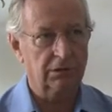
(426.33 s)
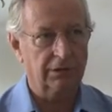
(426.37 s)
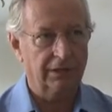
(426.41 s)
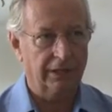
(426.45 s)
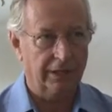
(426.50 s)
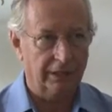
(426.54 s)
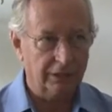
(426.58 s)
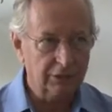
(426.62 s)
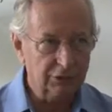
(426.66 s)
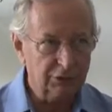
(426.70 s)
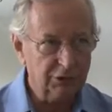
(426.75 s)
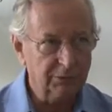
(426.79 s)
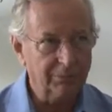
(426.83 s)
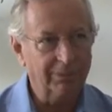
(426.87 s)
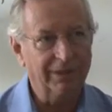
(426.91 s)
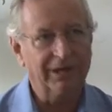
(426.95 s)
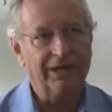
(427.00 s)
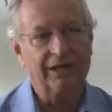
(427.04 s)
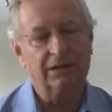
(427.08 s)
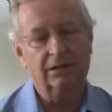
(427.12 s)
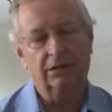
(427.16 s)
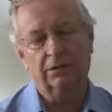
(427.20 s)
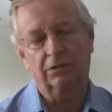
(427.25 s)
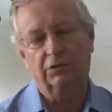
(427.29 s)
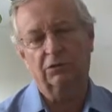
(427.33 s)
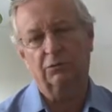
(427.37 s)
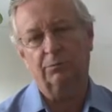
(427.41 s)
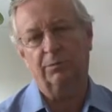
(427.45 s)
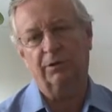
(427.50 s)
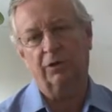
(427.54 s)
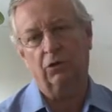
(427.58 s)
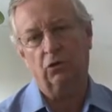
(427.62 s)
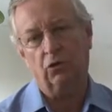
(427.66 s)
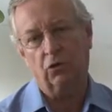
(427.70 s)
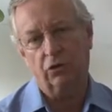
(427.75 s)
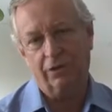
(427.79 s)
the energy pattern that's
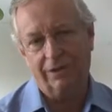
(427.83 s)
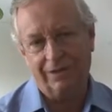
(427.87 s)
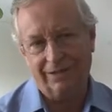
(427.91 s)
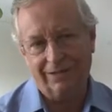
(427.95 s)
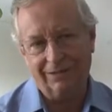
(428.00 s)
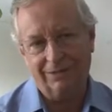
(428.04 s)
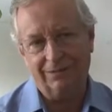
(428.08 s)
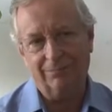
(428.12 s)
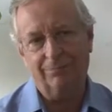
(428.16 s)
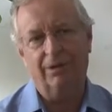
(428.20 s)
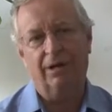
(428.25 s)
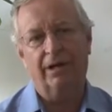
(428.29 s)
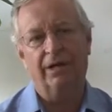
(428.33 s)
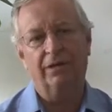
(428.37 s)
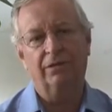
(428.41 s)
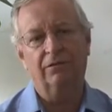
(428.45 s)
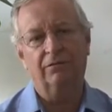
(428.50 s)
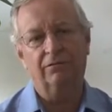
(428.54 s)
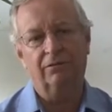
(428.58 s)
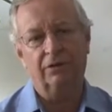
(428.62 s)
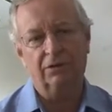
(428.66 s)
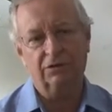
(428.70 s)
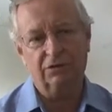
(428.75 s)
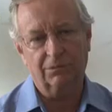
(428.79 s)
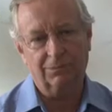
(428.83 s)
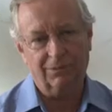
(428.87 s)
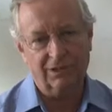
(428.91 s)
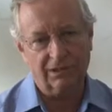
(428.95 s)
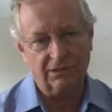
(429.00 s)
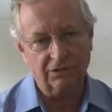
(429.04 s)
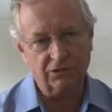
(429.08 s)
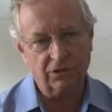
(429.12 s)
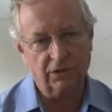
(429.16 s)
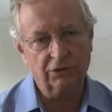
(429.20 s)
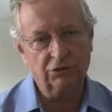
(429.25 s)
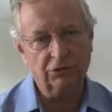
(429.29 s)
been created by the
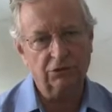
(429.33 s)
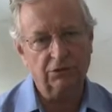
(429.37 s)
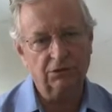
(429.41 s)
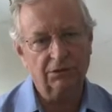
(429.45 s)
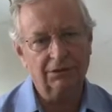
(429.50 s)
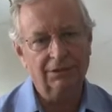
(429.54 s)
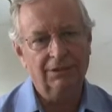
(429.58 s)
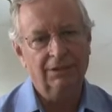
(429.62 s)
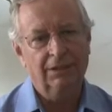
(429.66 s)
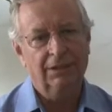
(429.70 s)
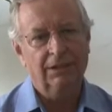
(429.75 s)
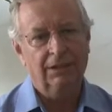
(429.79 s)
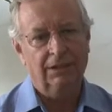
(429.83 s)
victimization